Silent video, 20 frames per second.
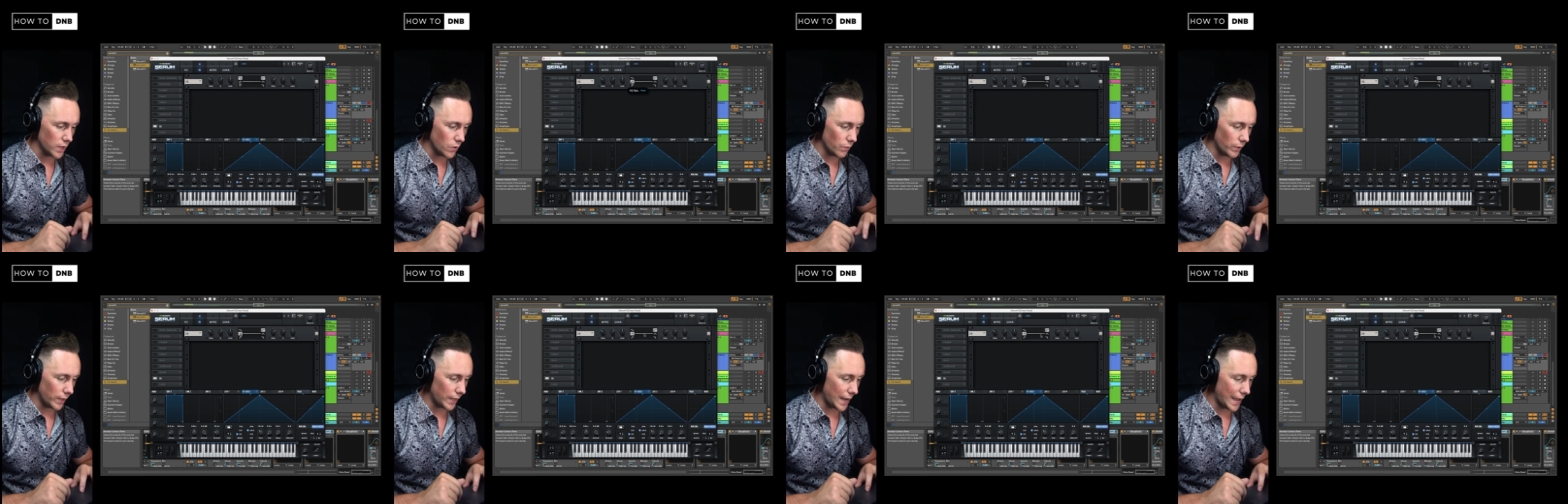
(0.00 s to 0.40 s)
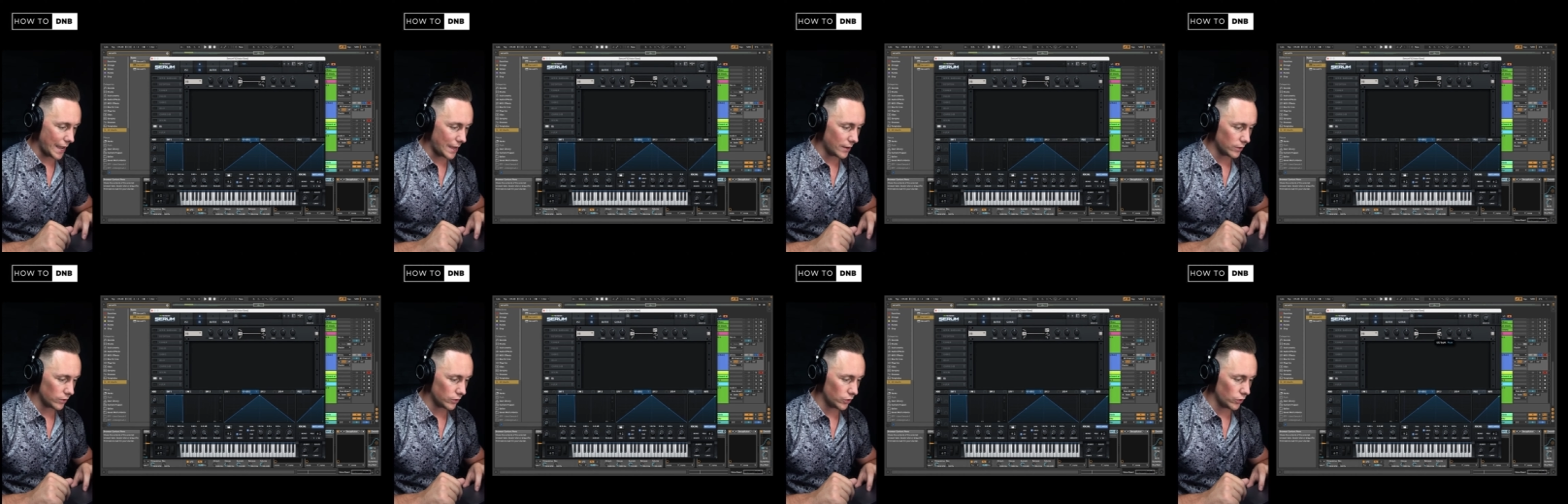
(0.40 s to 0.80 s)
We can
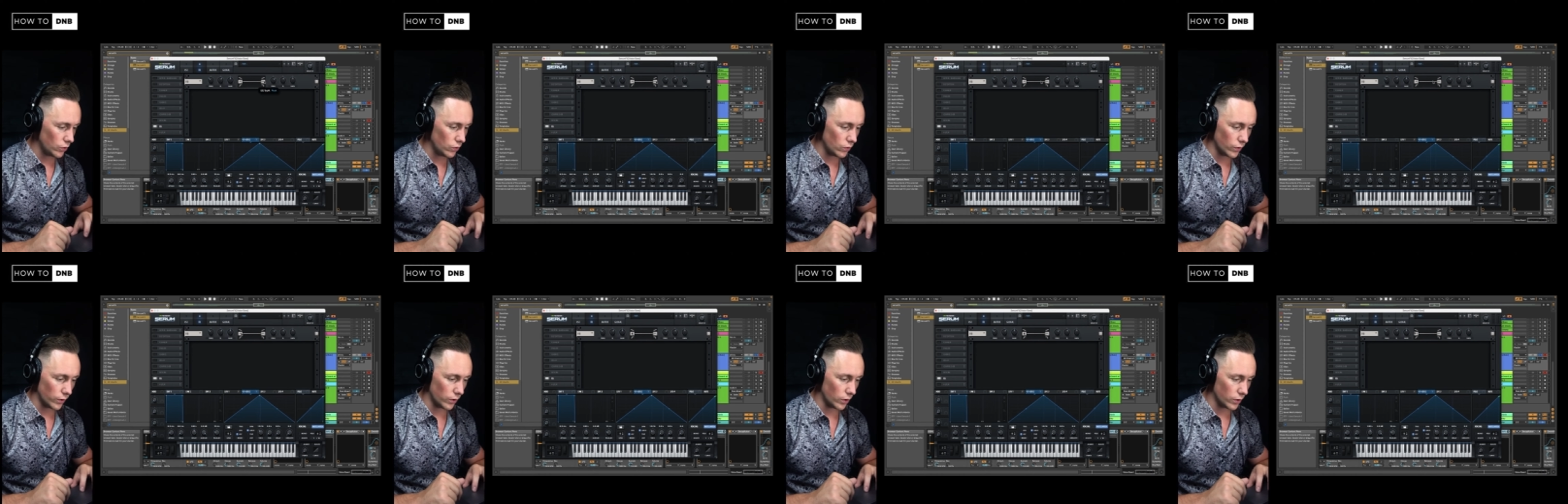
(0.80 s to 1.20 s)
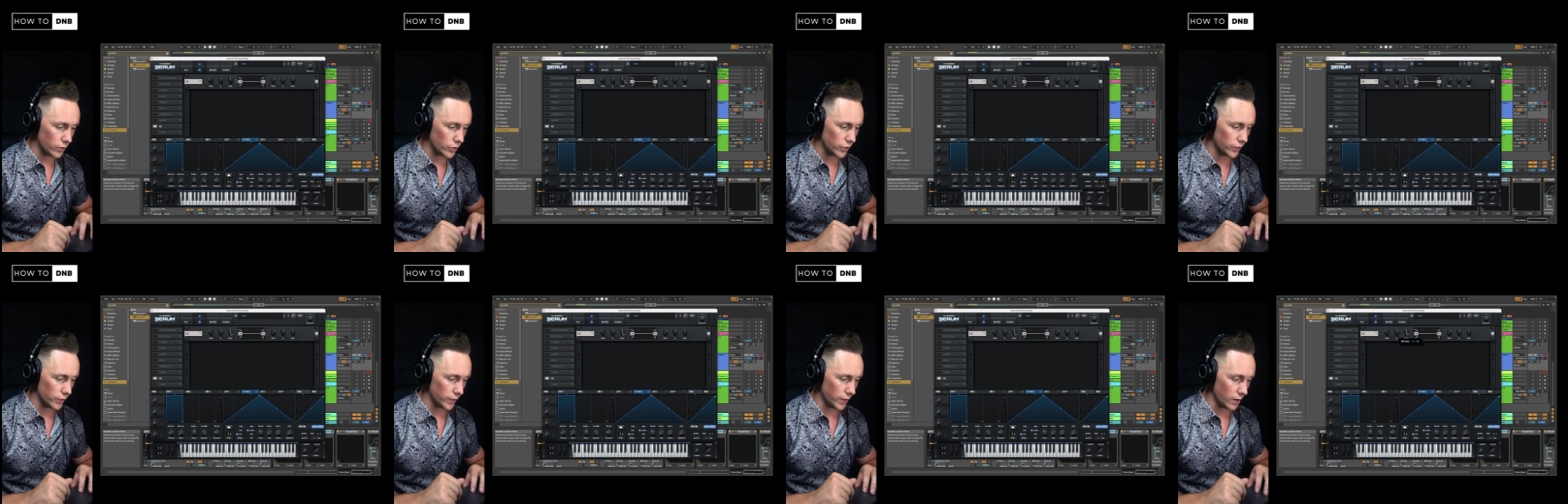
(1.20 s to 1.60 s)
add two
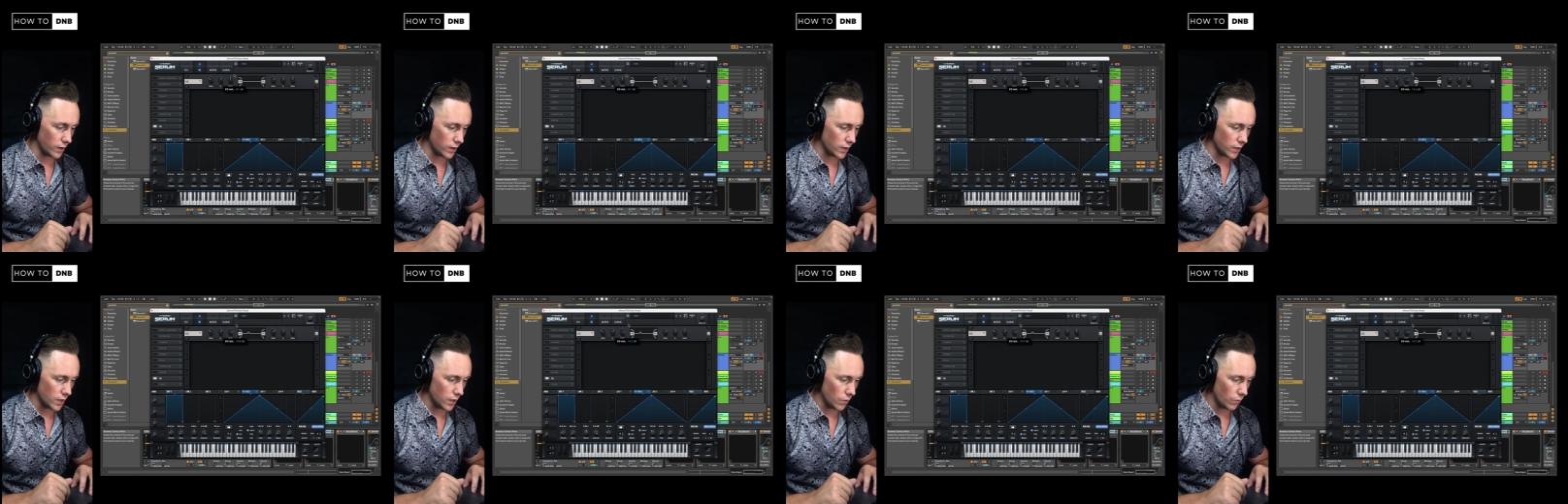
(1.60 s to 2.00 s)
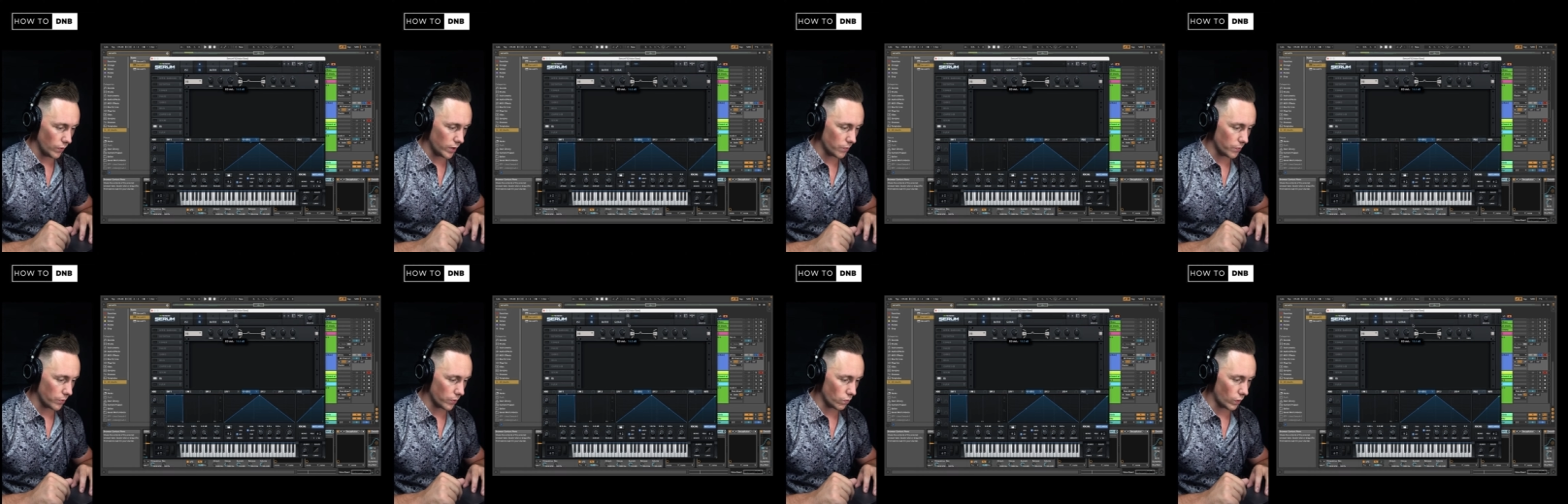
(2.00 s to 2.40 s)
notches here. We
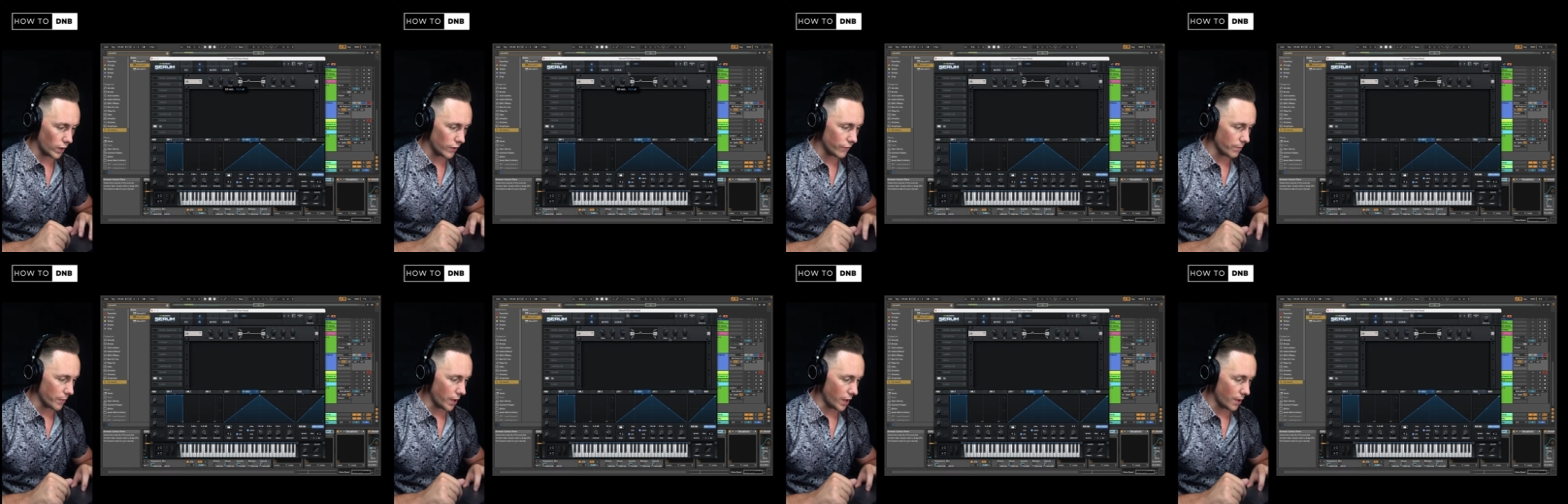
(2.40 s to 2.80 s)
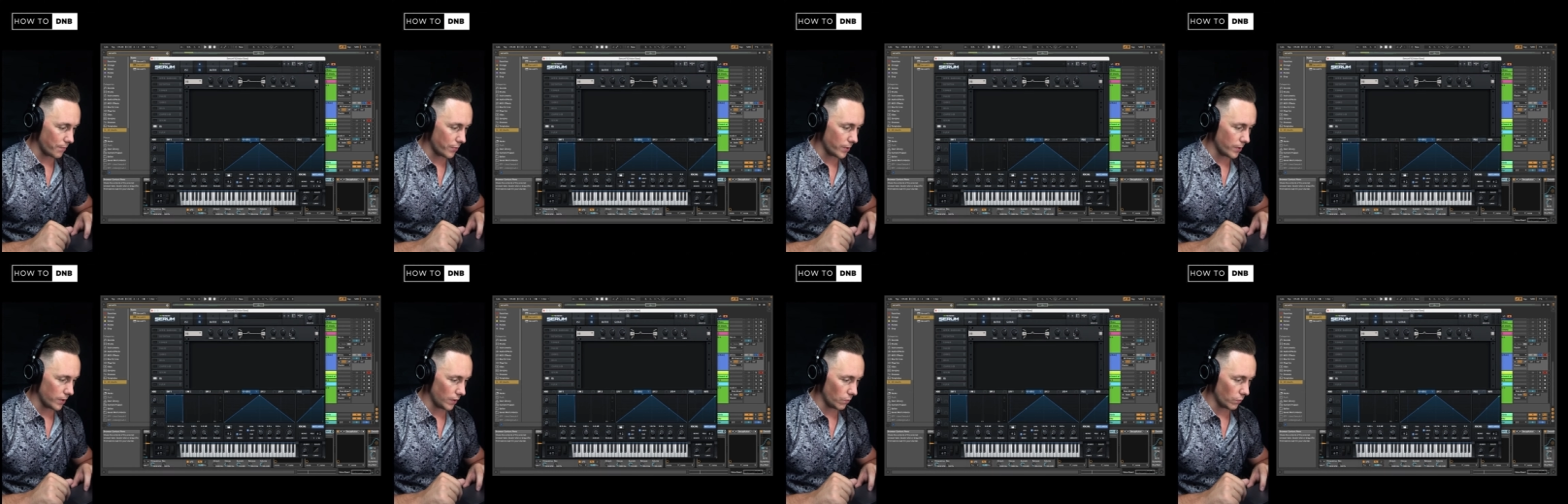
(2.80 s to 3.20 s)
can put one of them
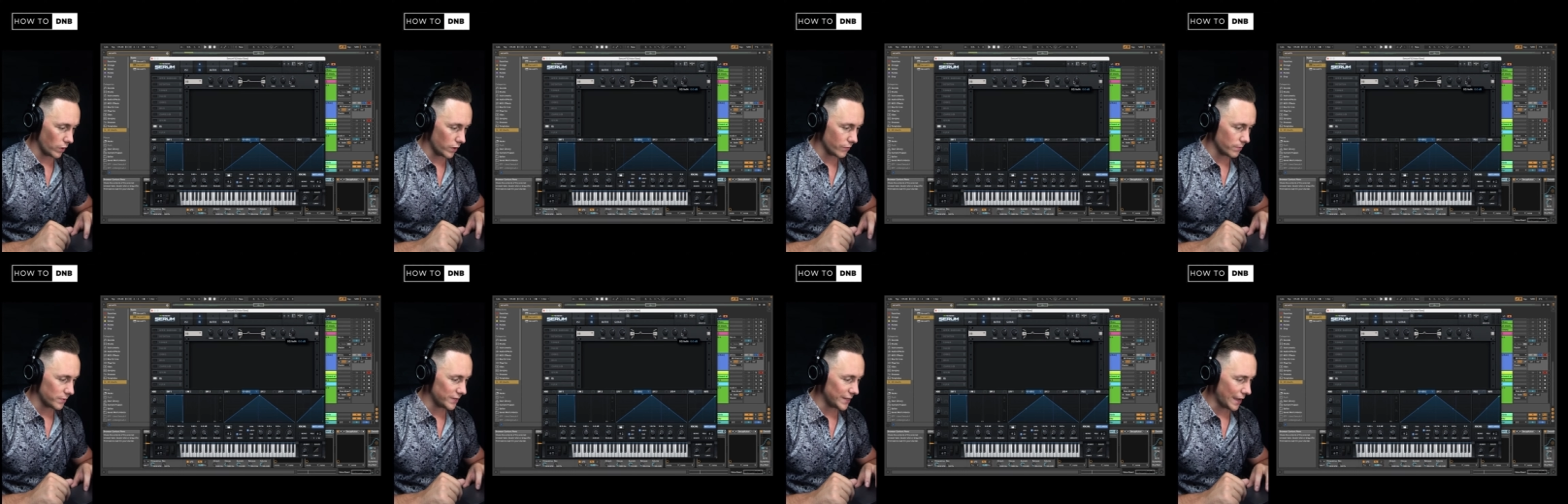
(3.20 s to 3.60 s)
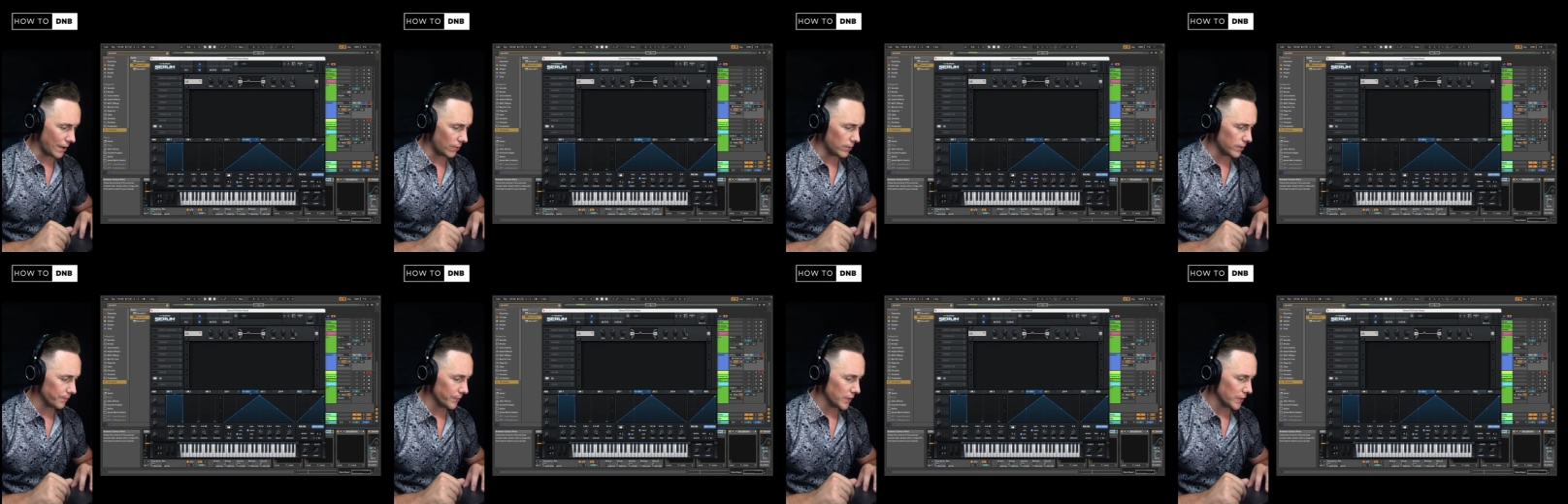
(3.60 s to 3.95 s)
up and one of them down.